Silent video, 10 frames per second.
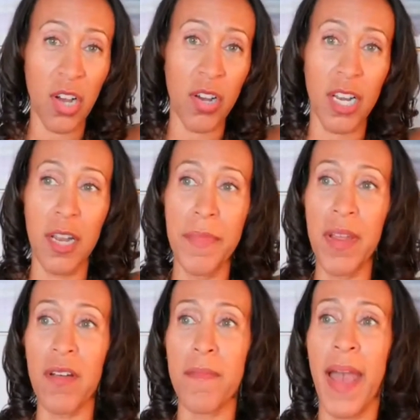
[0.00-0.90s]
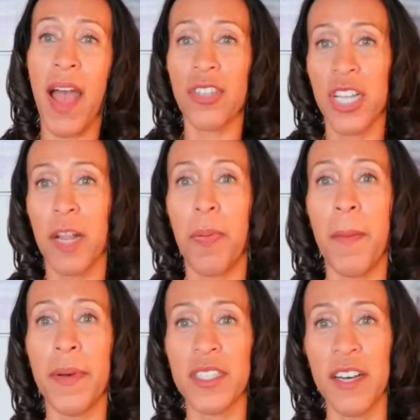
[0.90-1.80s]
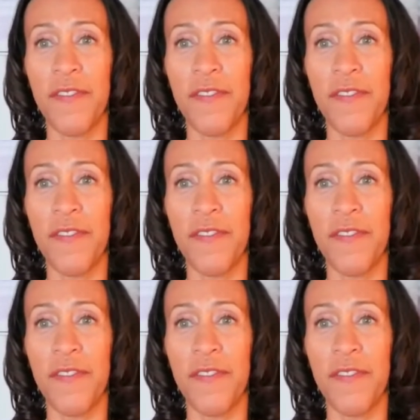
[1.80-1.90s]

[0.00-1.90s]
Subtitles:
talking in the mirror about how she had to pump herself